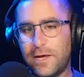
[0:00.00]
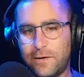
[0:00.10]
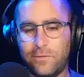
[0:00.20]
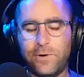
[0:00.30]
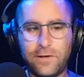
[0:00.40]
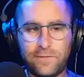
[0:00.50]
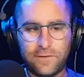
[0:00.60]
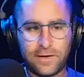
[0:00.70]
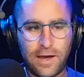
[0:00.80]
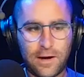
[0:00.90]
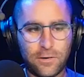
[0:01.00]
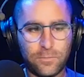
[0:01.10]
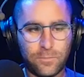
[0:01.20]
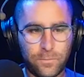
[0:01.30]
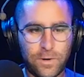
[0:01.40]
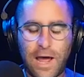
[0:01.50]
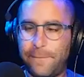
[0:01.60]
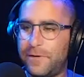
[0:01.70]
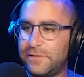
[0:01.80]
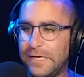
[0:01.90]
In a way, it's like how what
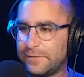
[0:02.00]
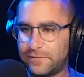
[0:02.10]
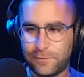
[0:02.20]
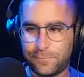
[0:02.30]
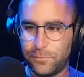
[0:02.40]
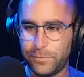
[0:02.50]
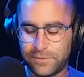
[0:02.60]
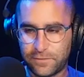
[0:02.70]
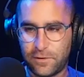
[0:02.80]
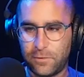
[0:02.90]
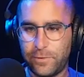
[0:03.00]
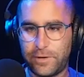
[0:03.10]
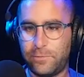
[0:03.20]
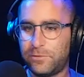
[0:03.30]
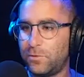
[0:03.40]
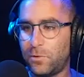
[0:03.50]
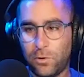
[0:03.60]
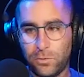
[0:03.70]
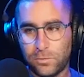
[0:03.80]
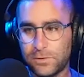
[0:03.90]
happened in Texas a few weeks ago, where they were so
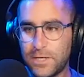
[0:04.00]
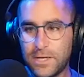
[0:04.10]
cold